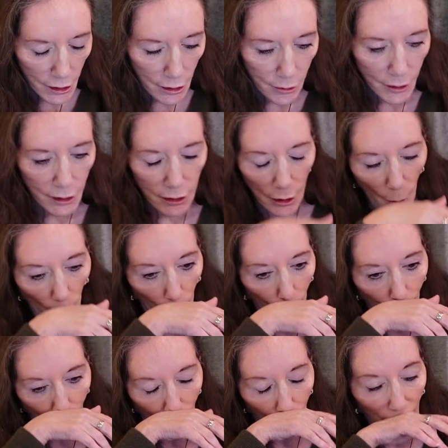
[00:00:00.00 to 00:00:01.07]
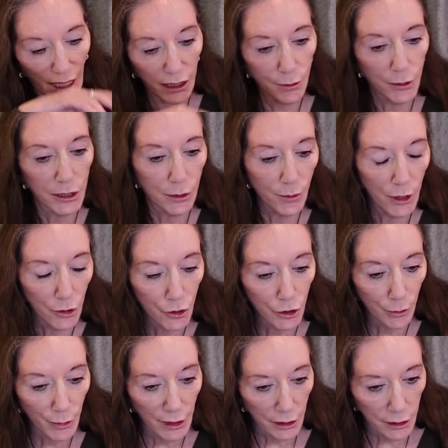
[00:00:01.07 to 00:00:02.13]
I'm getting, oh dear, I'm a bit emotional
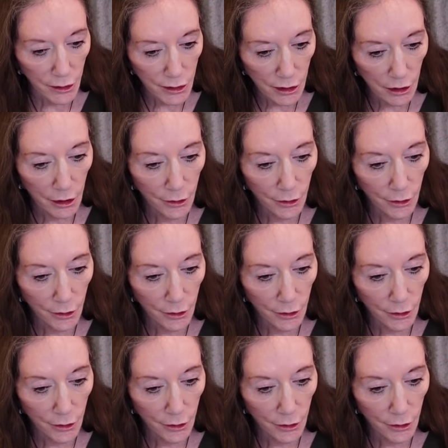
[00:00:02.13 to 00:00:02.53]
about this.